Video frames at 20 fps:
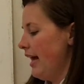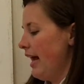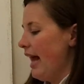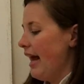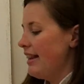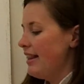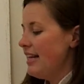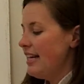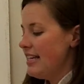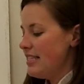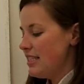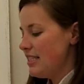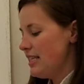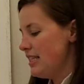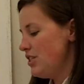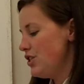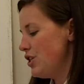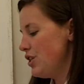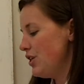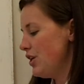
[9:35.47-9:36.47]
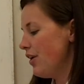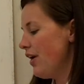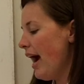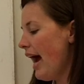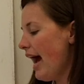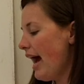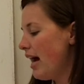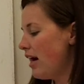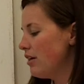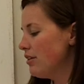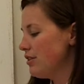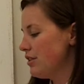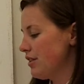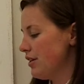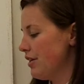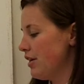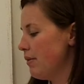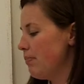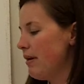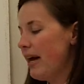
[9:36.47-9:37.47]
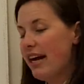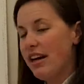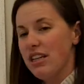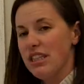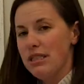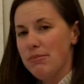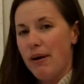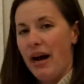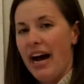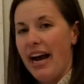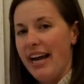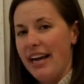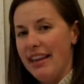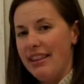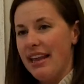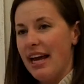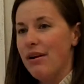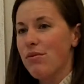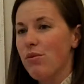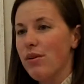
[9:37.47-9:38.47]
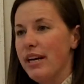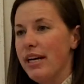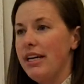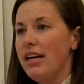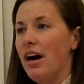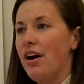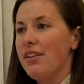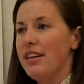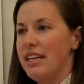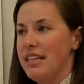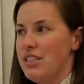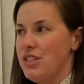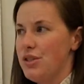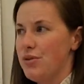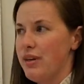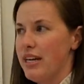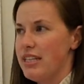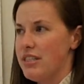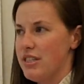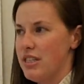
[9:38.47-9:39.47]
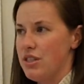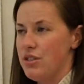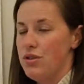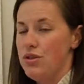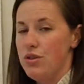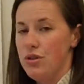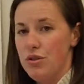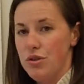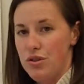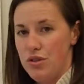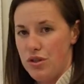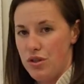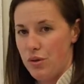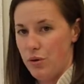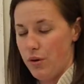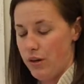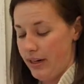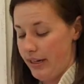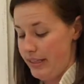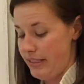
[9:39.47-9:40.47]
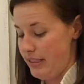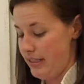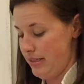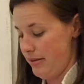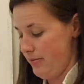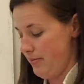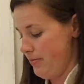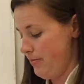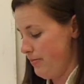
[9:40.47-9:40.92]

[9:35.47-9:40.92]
And then it's sent to your house, or your parents buy it, and they read all the interesting news stories.